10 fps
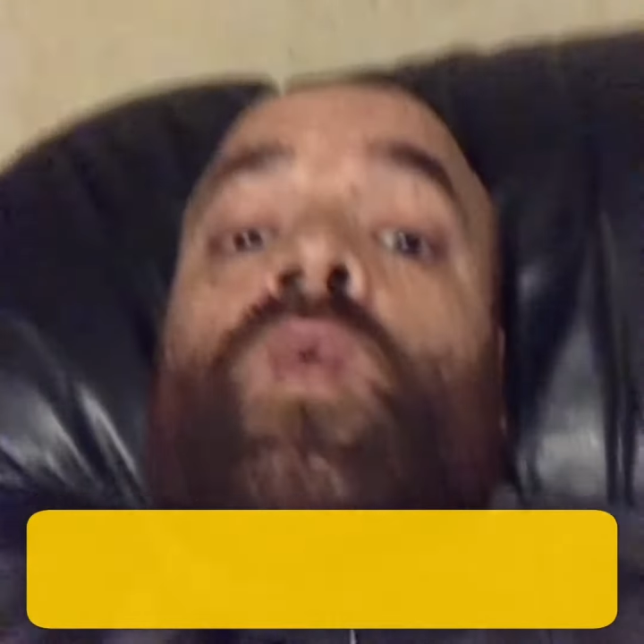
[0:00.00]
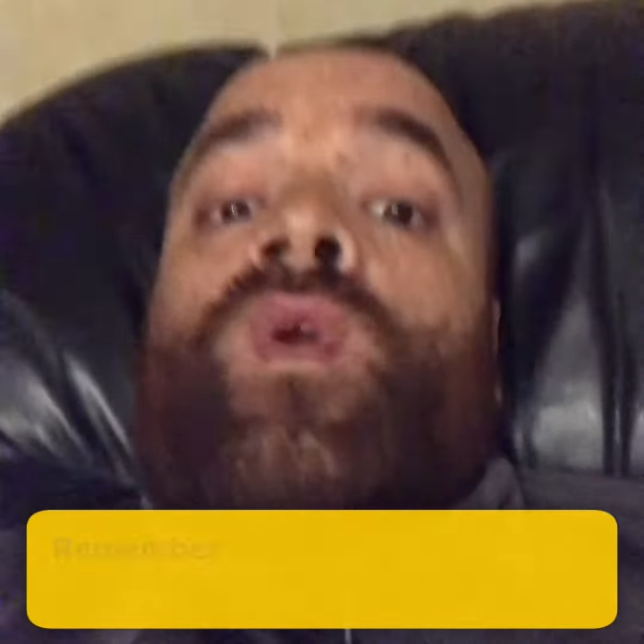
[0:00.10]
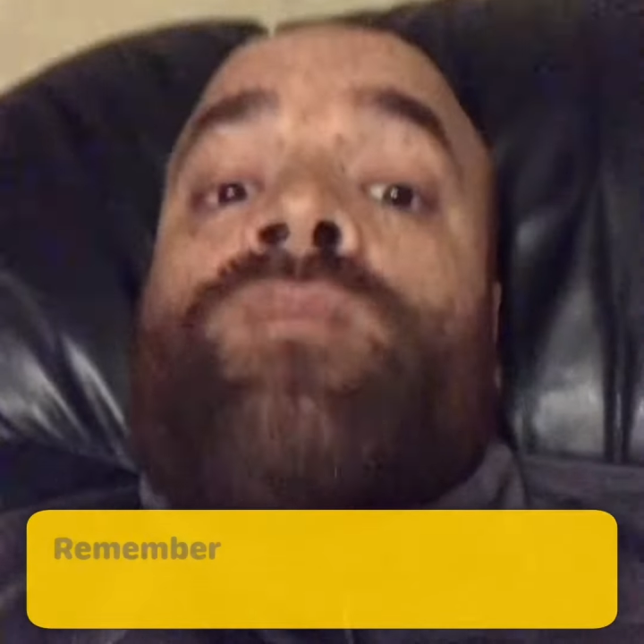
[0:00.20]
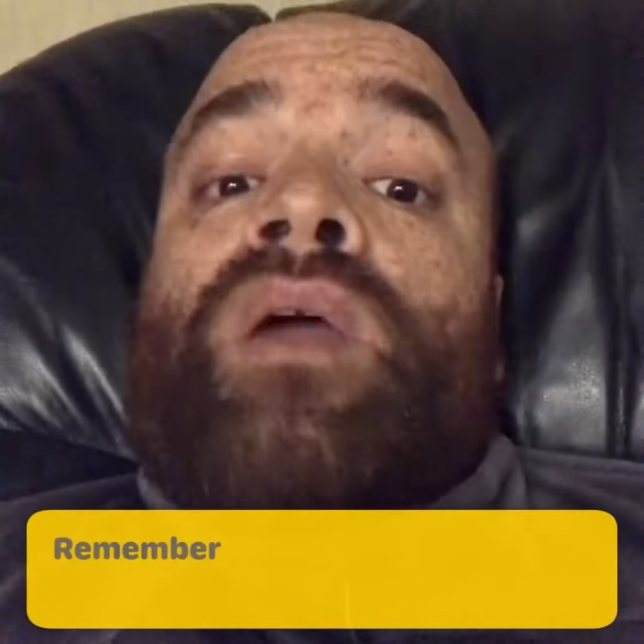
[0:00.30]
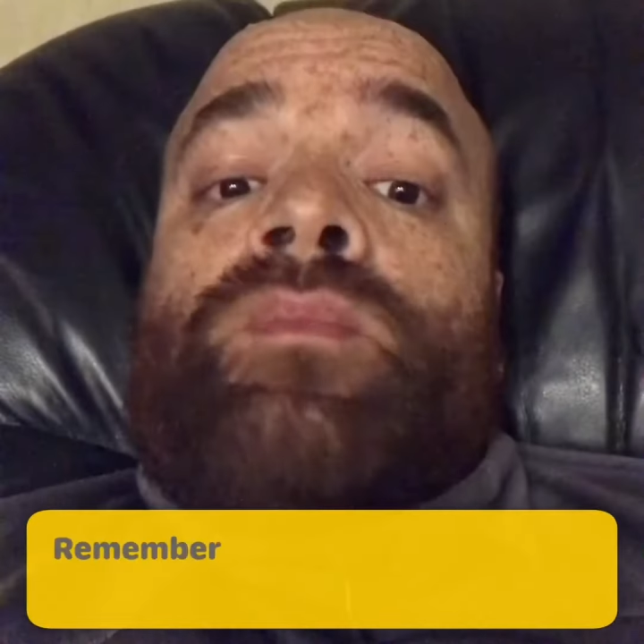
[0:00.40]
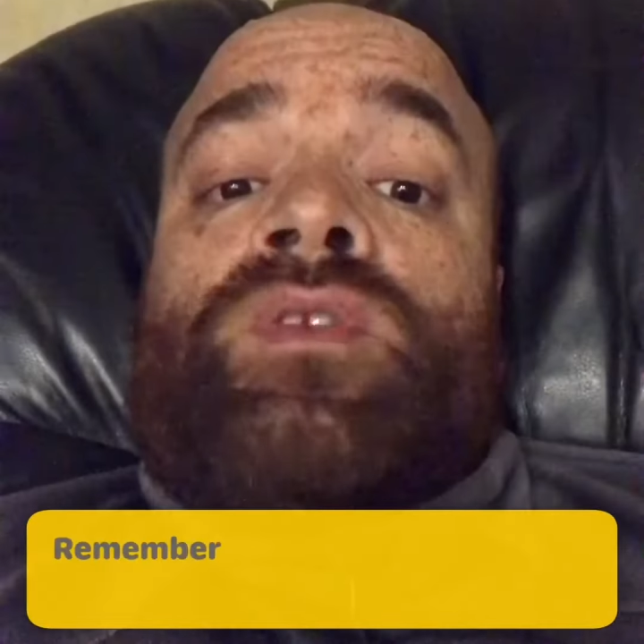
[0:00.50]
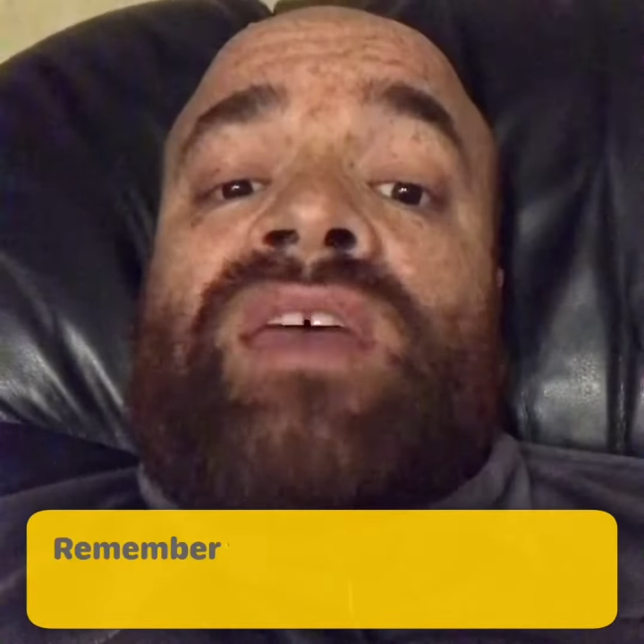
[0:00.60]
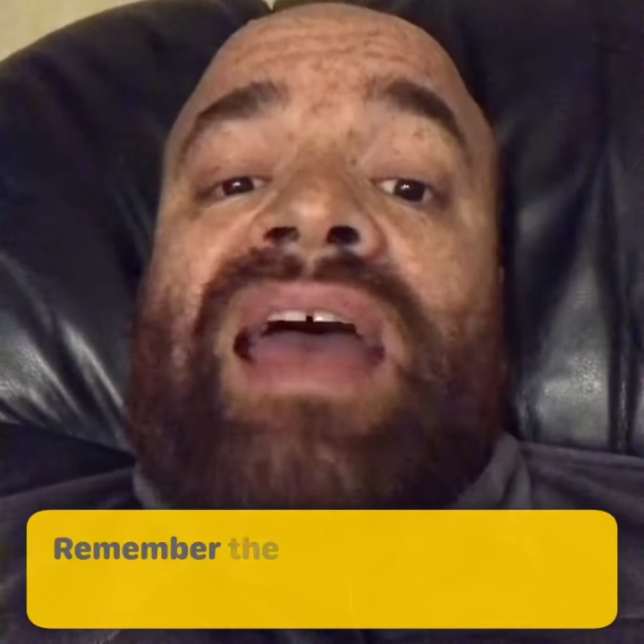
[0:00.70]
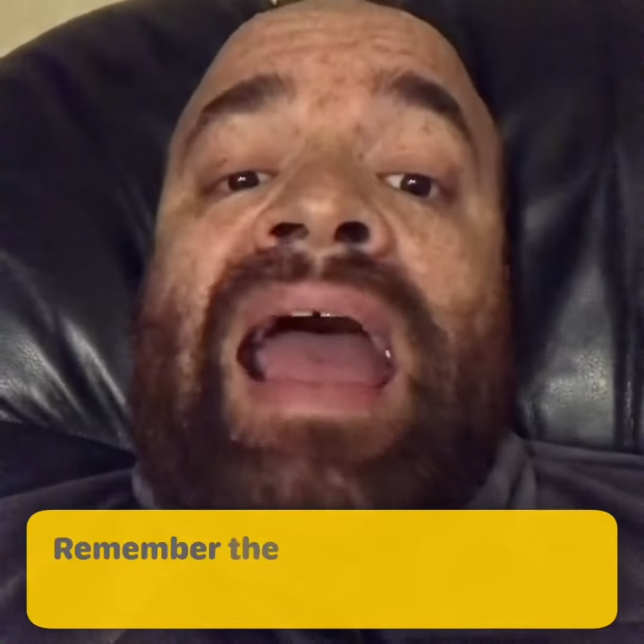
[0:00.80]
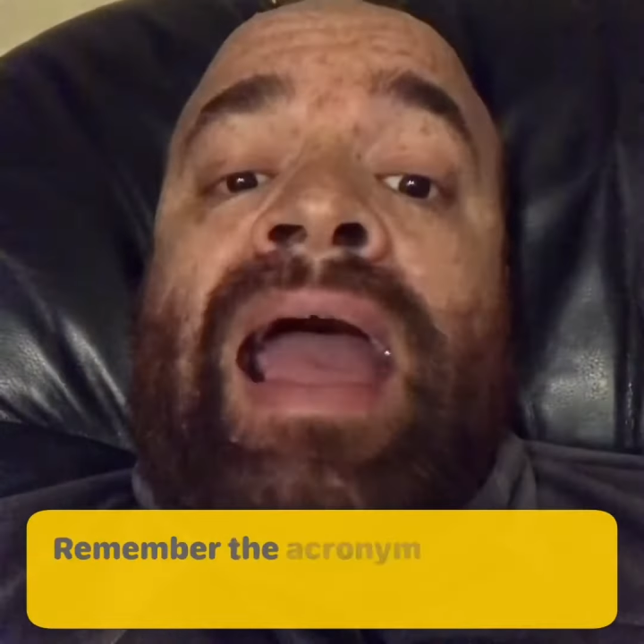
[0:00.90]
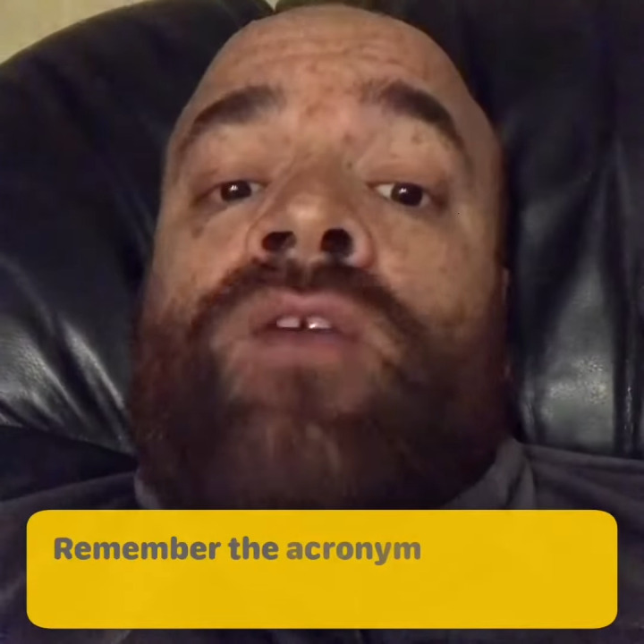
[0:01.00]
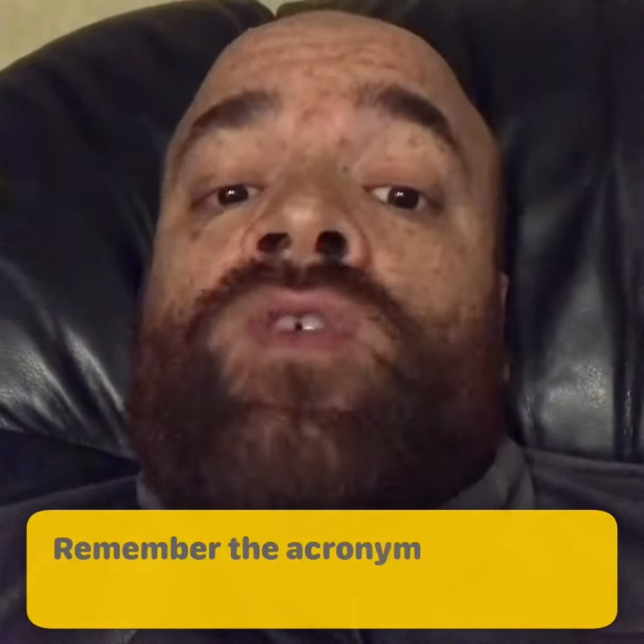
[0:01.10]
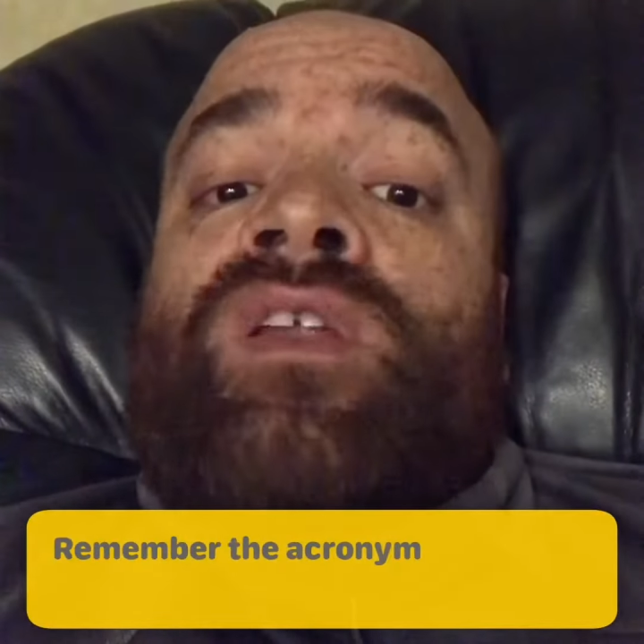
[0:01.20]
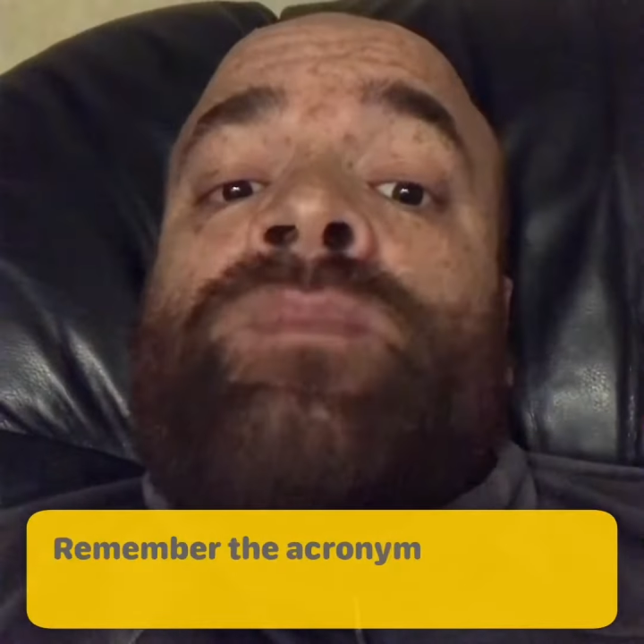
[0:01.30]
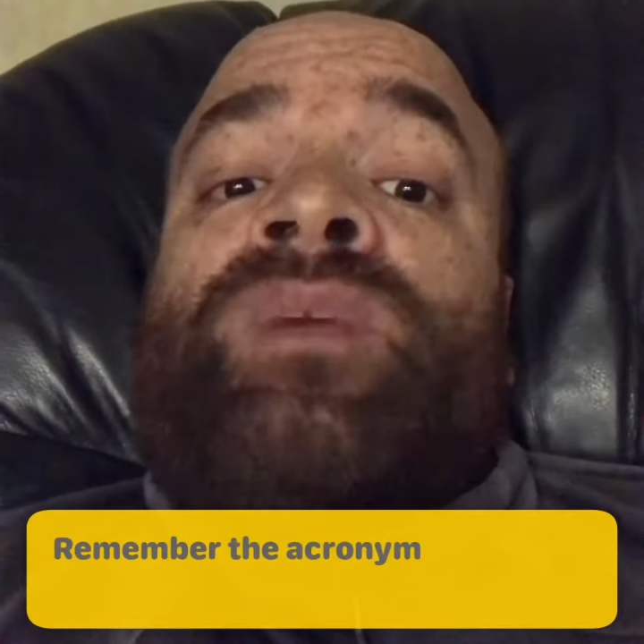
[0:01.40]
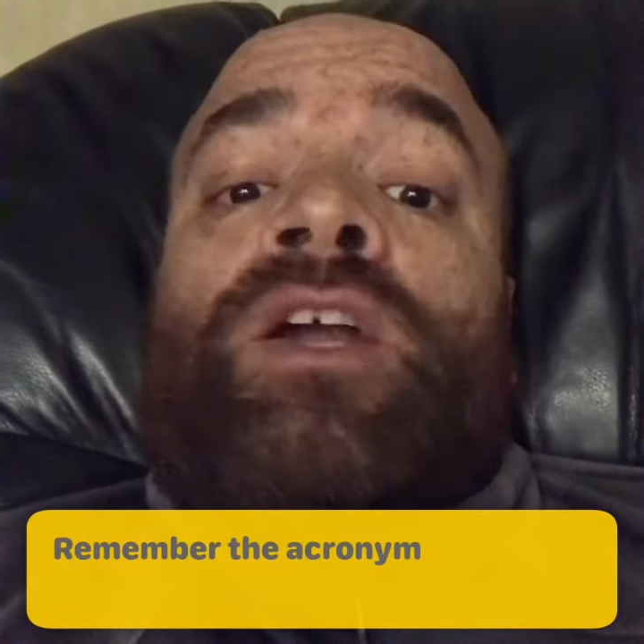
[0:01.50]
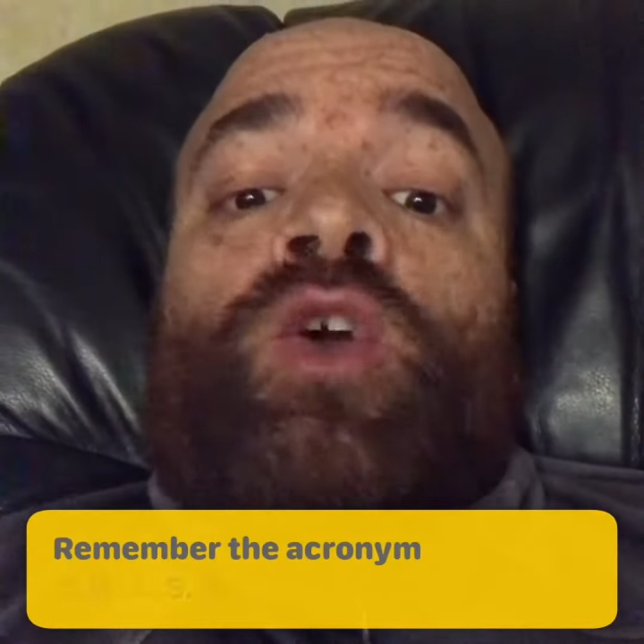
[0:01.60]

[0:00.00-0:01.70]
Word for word: Remember the acronym